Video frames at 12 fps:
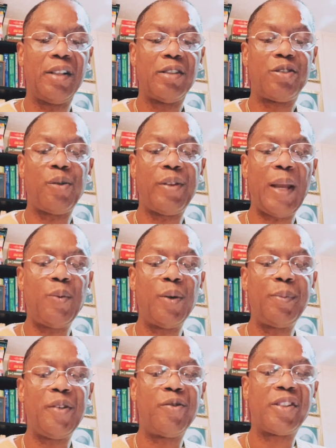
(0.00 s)
so they will
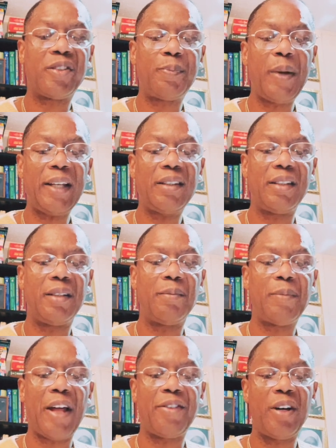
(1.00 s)
be respected
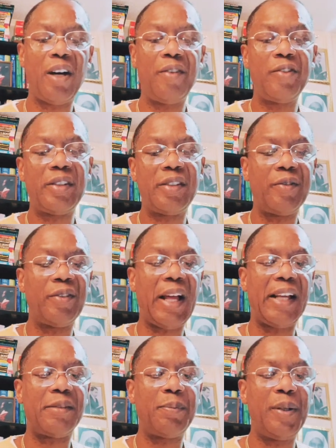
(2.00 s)
by the other
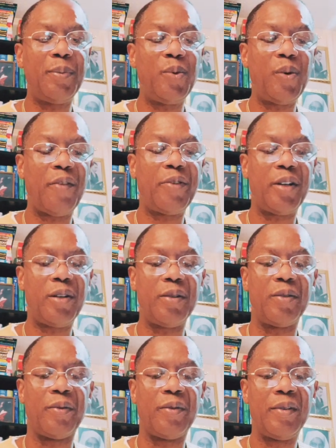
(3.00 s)
civilized people of the earth.